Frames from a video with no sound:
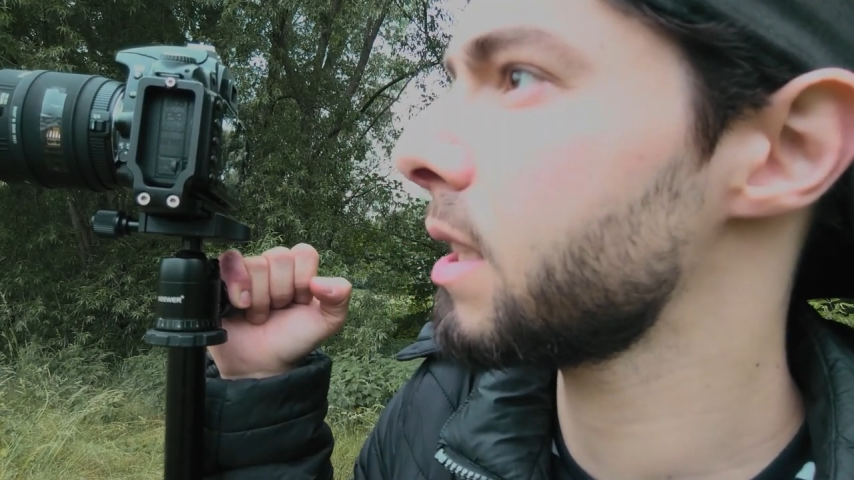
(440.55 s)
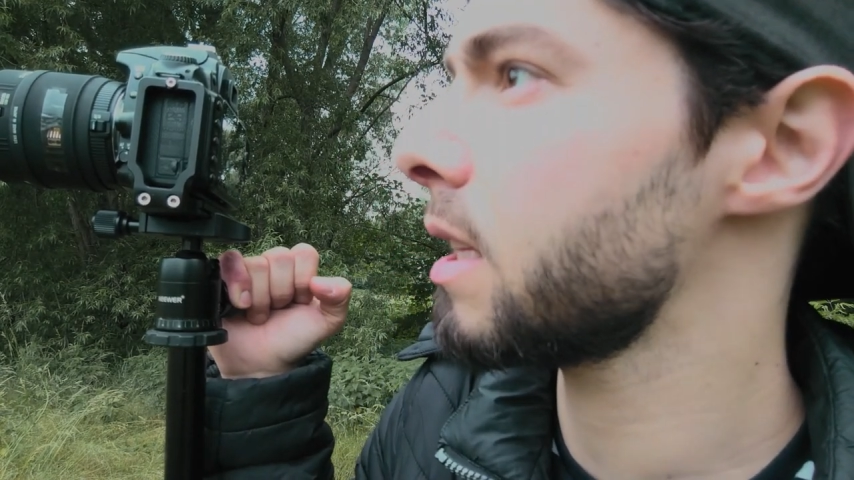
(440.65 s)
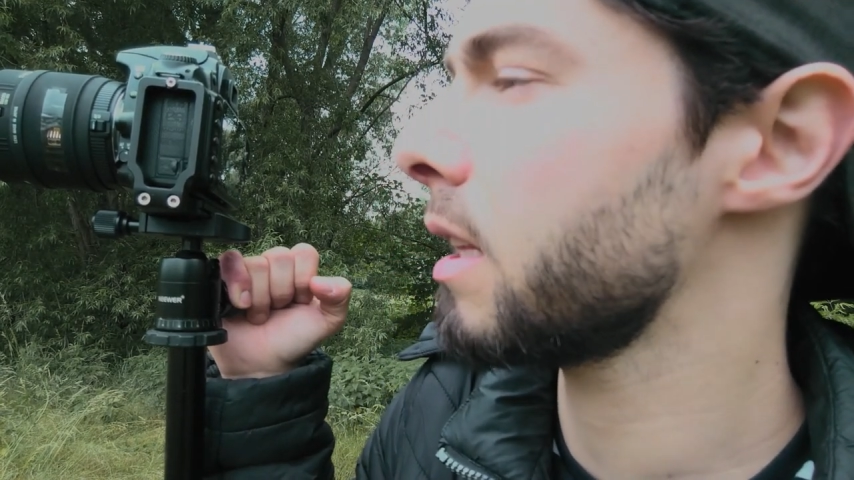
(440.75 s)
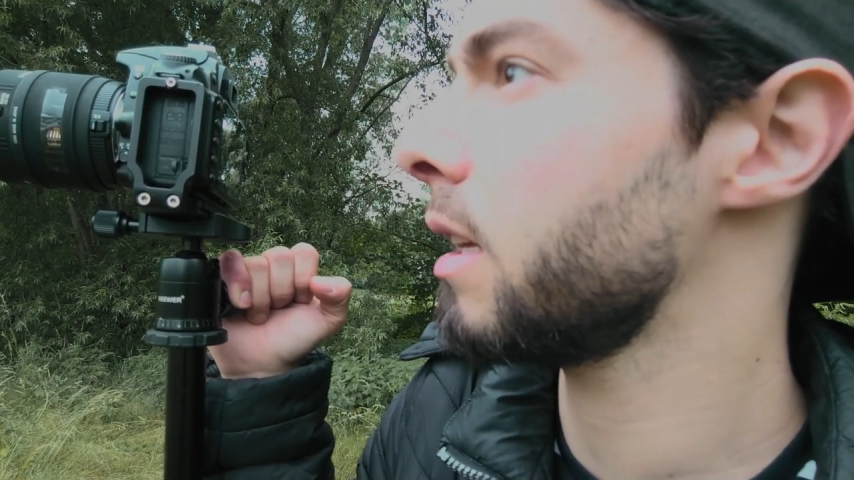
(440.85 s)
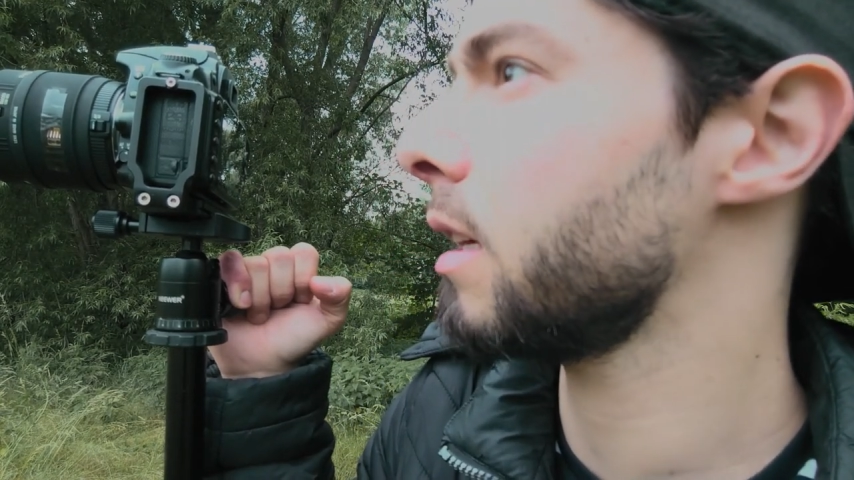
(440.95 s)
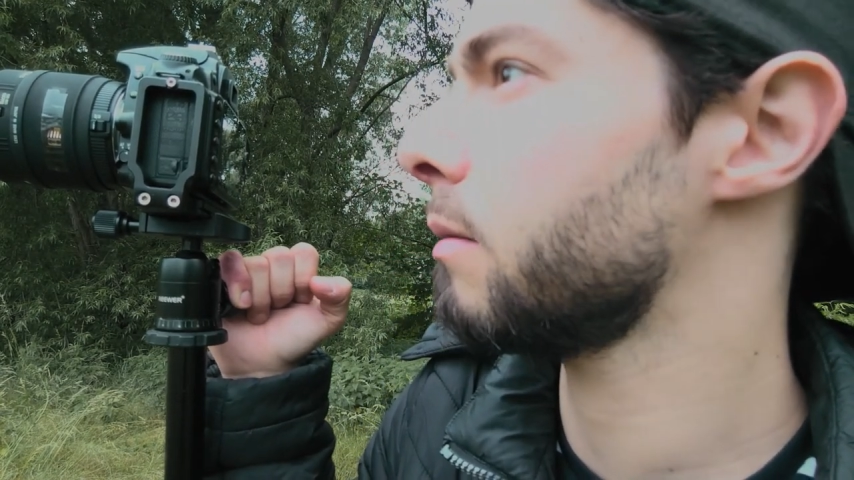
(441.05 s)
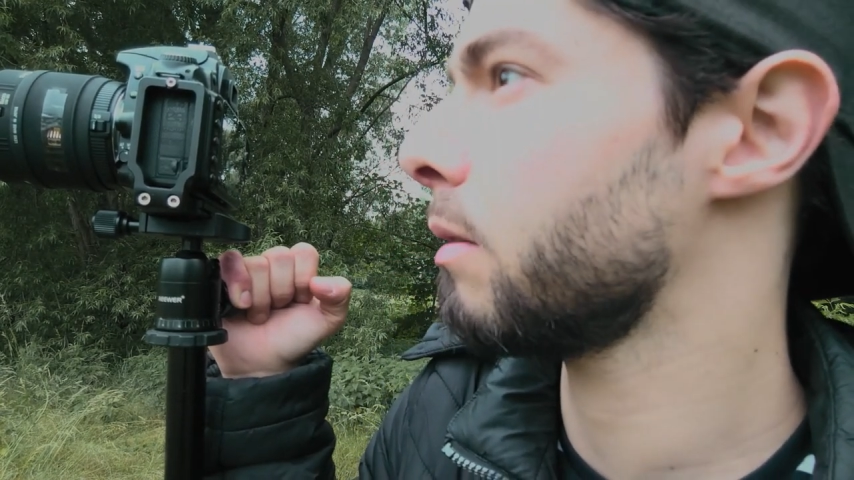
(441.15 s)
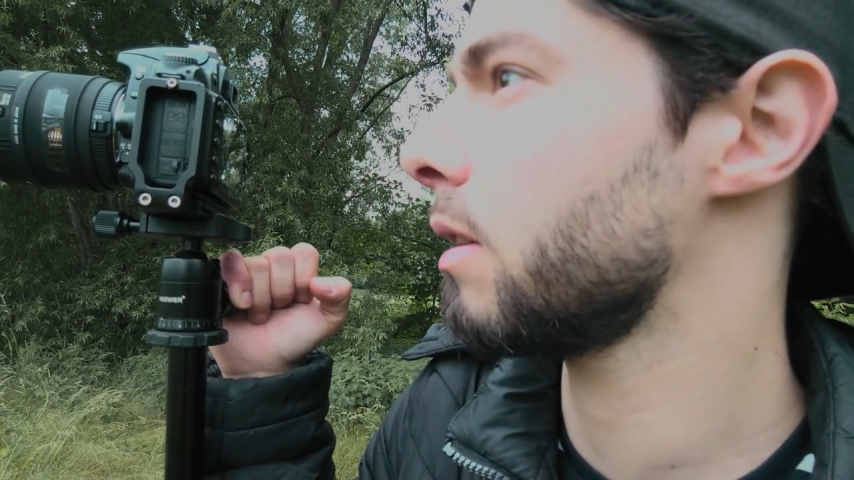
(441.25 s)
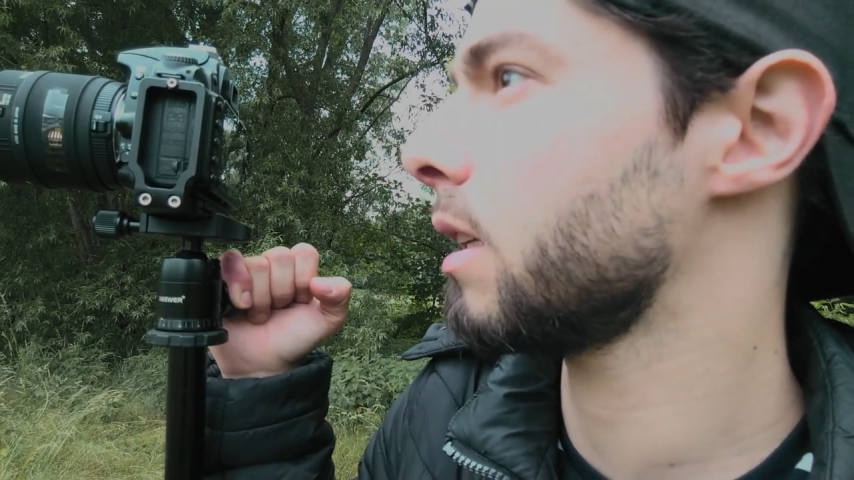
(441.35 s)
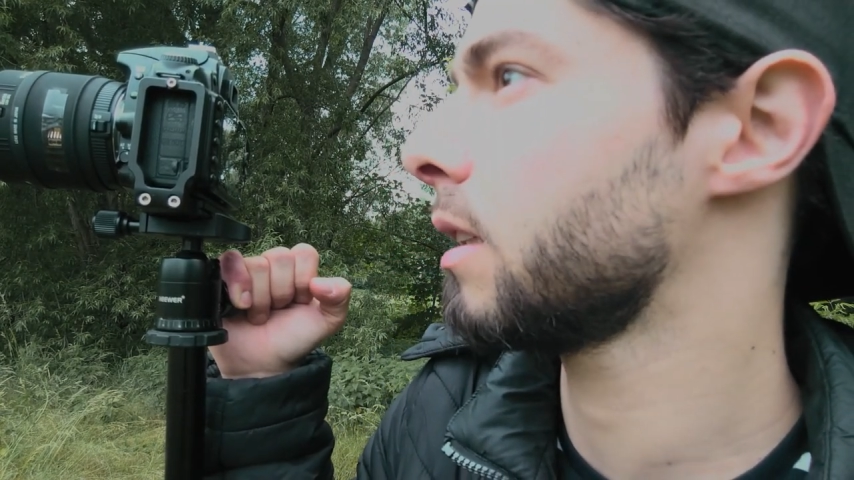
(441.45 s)
just thinking
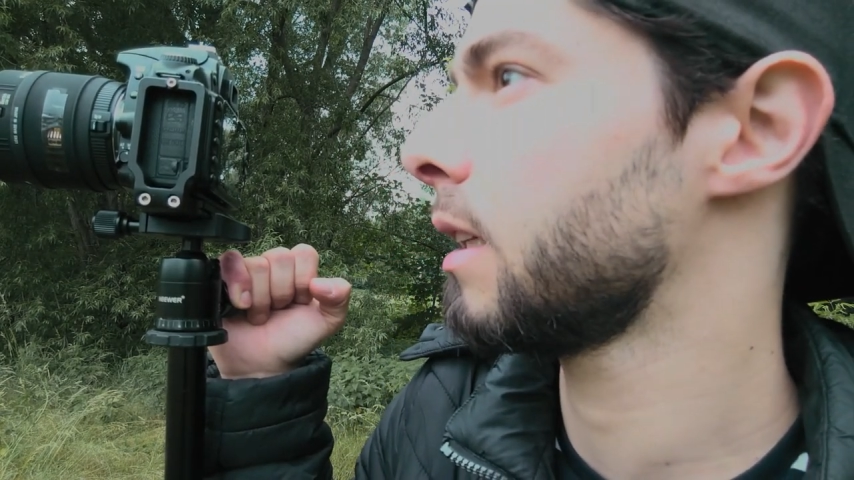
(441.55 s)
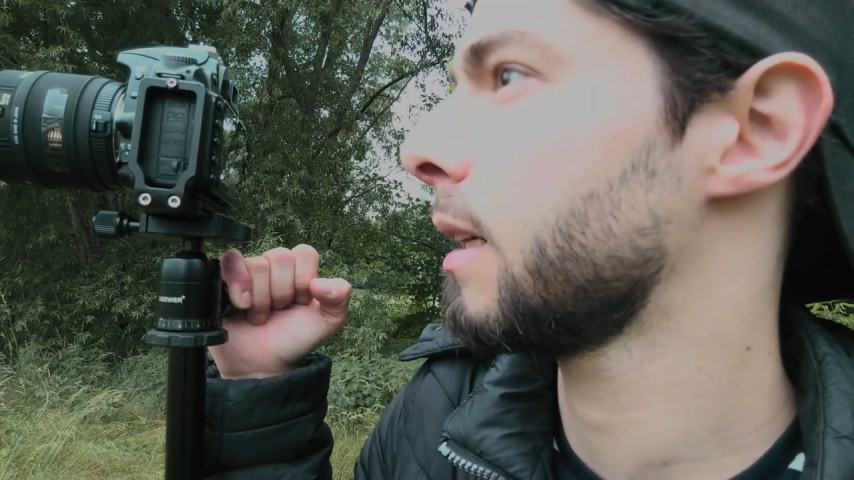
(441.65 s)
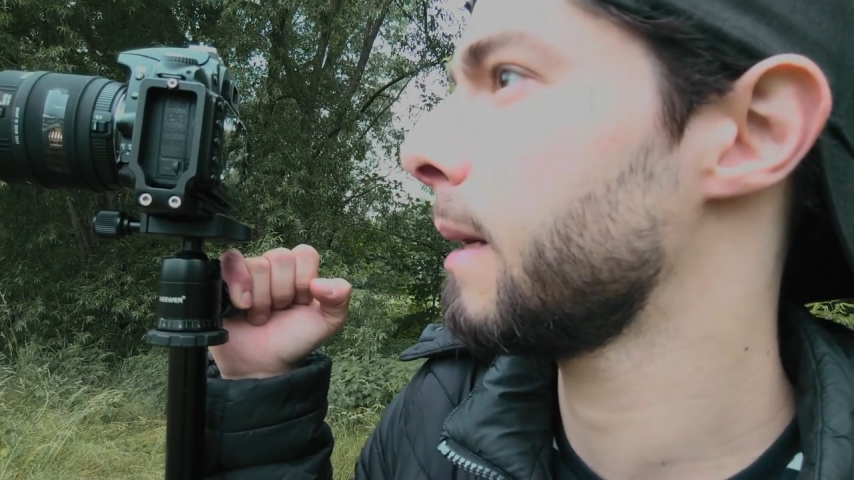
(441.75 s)
about that.